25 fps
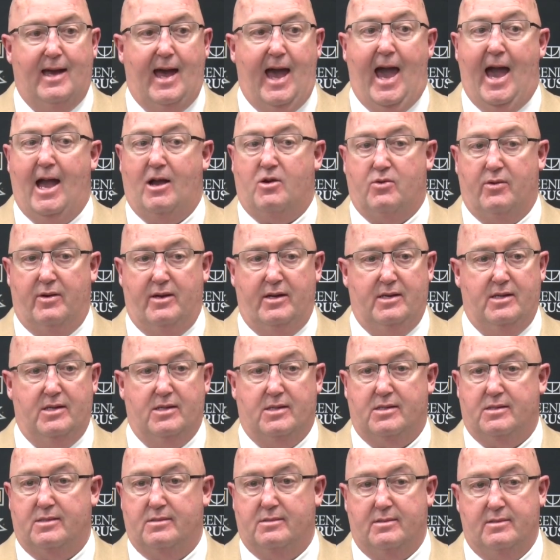Akron
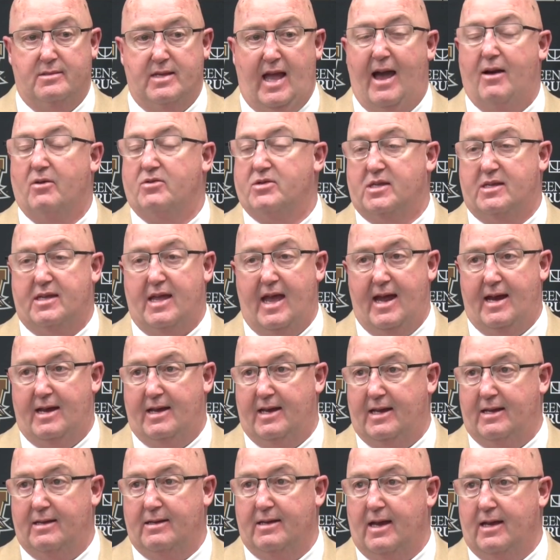is
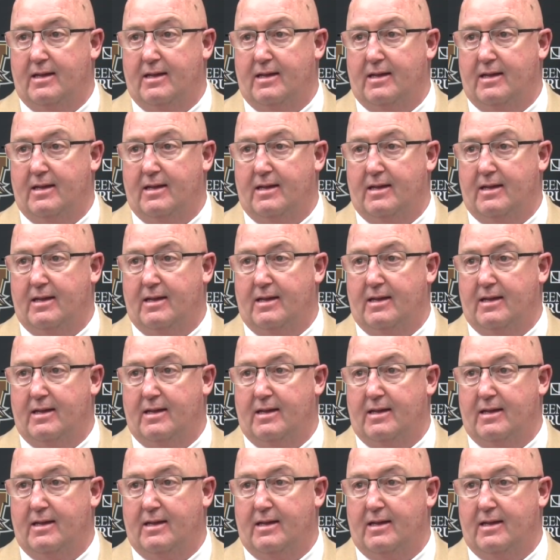outstanding.